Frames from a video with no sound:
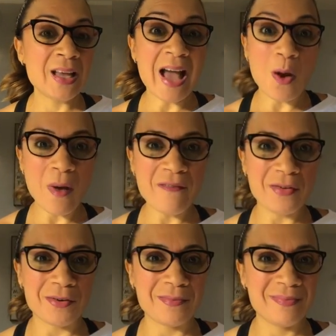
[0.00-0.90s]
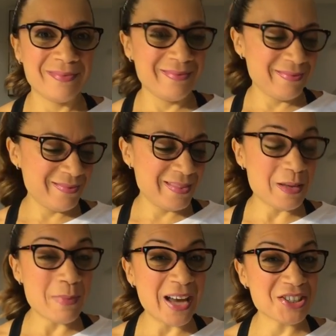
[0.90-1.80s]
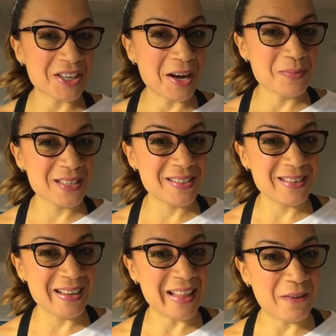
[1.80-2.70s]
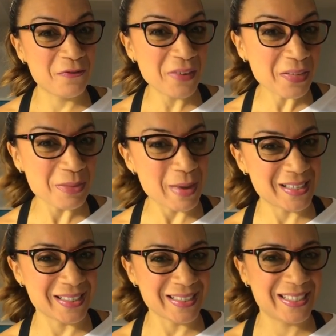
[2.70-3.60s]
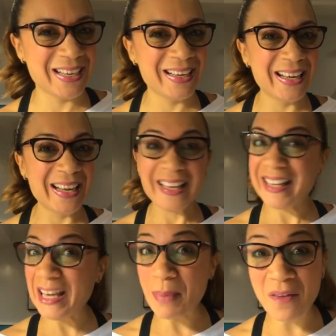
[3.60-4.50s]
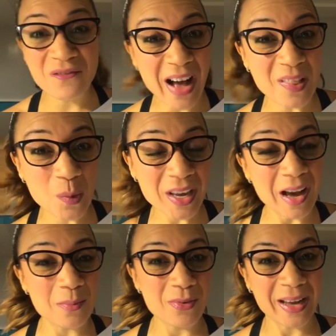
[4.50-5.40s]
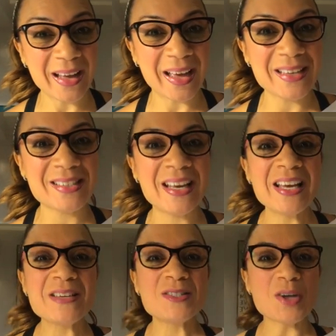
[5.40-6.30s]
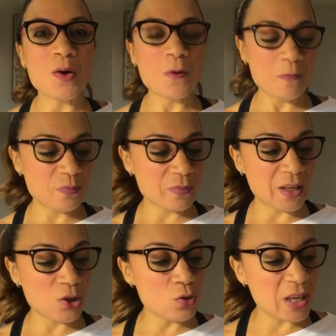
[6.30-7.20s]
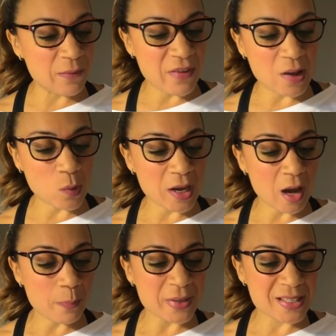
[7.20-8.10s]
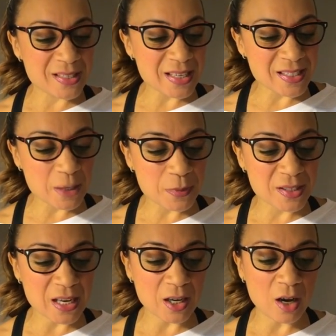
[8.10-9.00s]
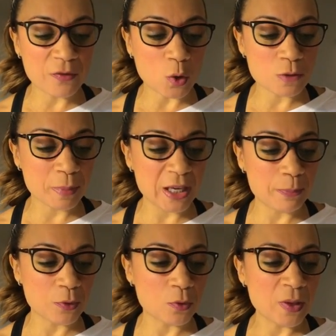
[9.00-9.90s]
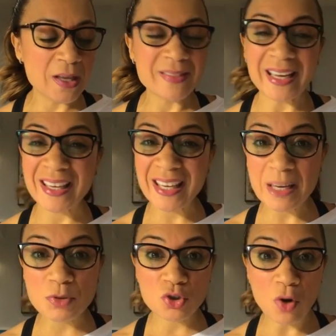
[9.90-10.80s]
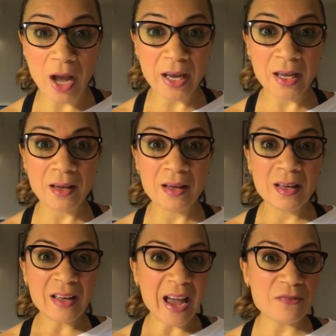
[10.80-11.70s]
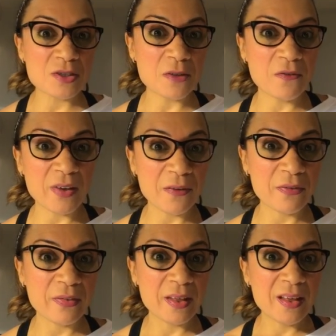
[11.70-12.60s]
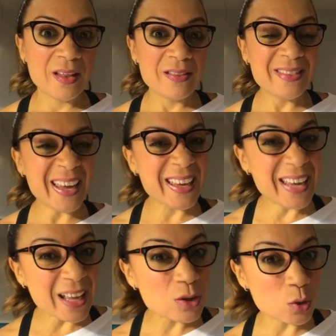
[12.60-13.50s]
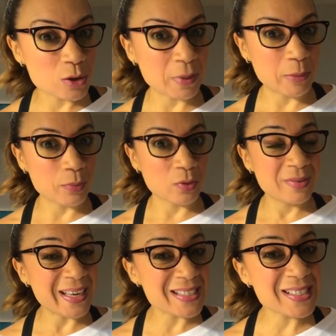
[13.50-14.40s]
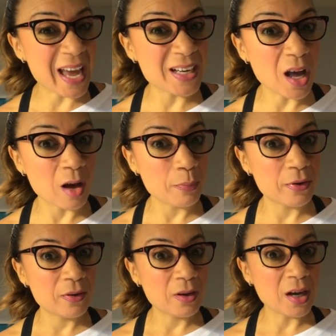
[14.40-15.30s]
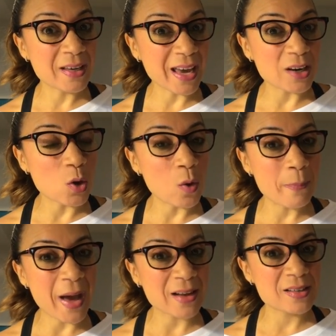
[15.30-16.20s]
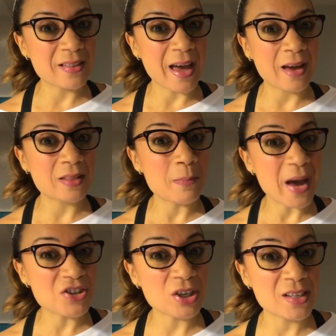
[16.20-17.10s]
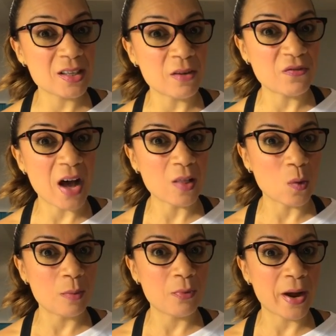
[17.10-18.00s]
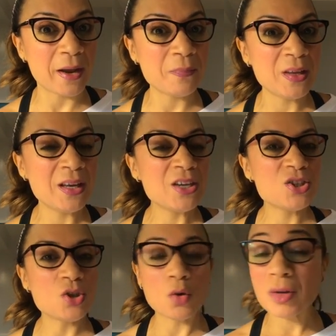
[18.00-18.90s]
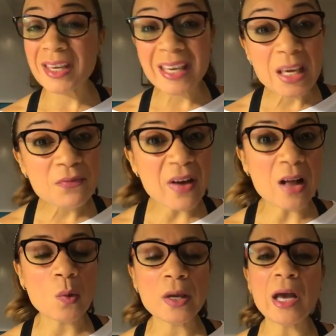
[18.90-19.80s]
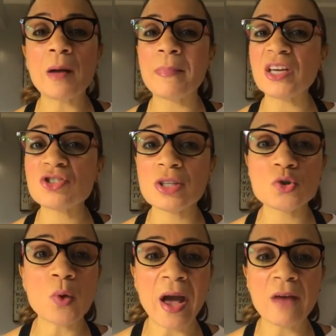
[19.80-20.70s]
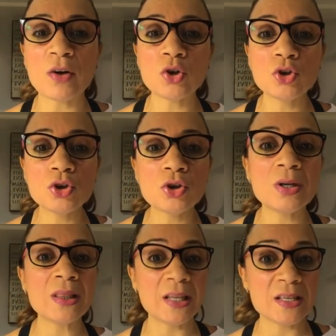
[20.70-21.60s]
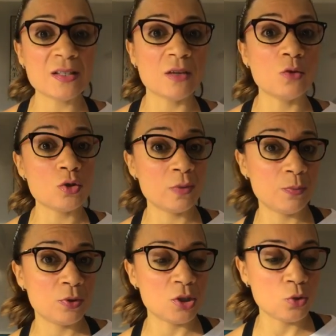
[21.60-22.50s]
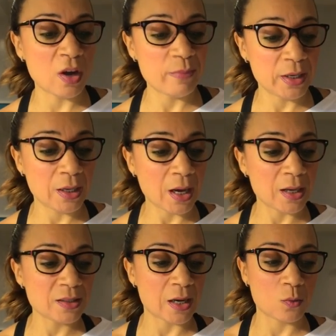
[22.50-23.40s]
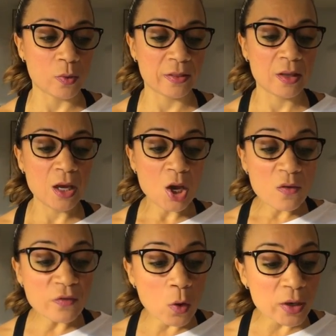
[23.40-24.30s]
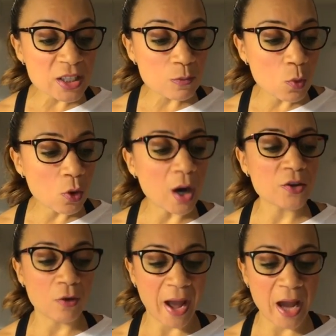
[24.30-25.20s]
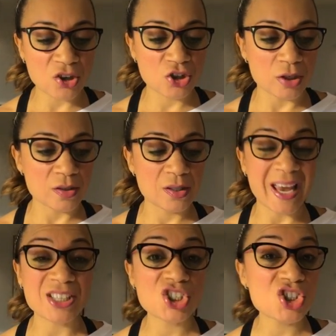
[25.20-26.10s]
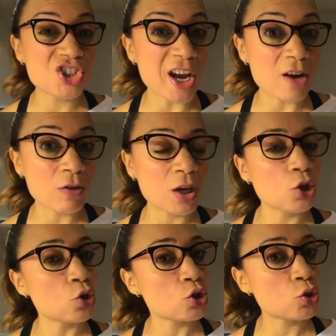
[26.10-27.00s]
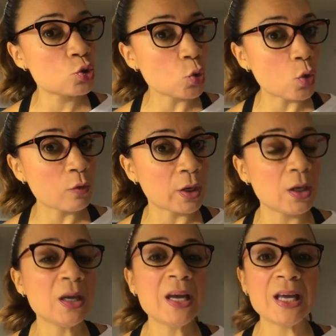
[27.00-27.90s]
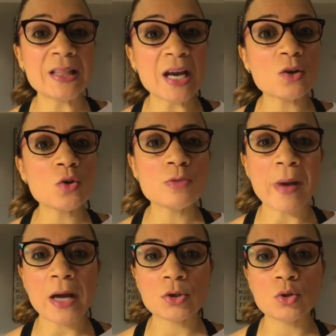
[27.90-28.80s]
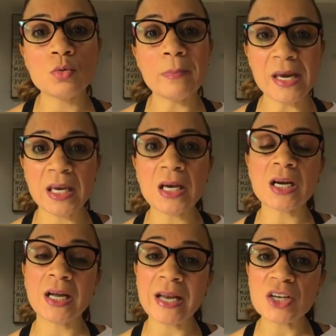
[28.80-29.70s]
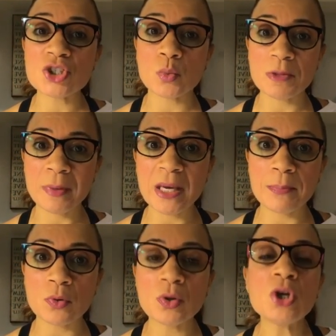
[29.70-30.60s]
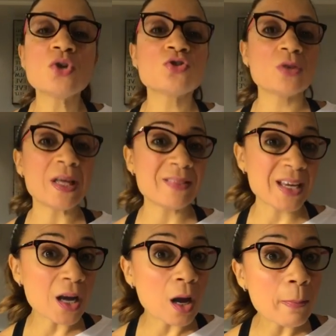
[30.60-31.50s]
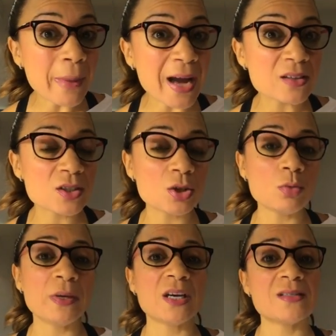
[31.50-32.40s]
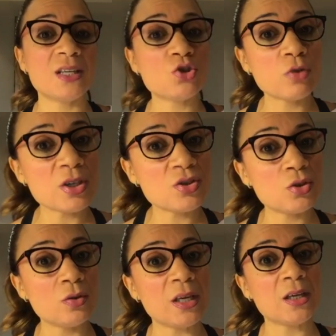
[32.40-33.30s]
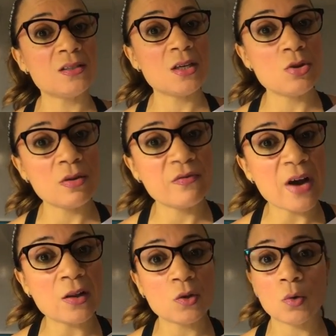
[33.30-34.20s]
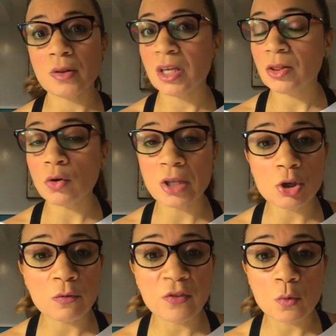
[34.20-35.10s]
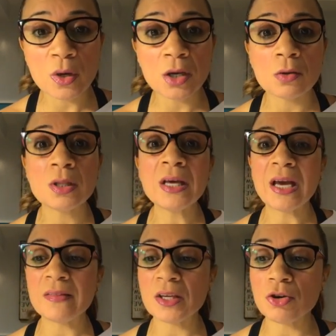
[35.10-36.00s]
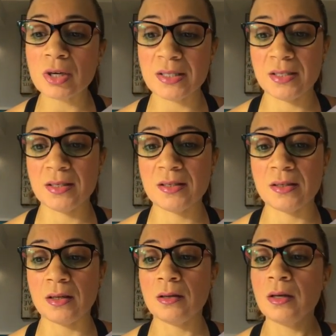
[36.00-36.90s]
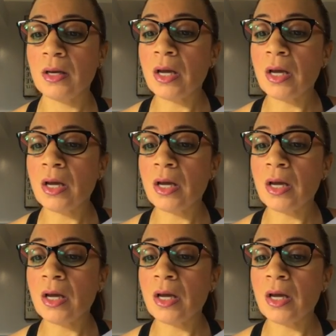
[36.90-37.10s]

However, the magic comes in that 5th message. Keep on following up, right, guys? So you keep following up, but 60% of those people that keep trying after the 5th, they get those people. They sign up. Again, going back to that, the magic is in the follow-up, right? So keep following up. Make sure that you have a good list of those people that you have been in contact with. Focus more on your actions and sharing your story. And that goes back to making a connection with people so that they come back to you because they trust you and they continue to follow you and they know that you're for real and that you're consistent.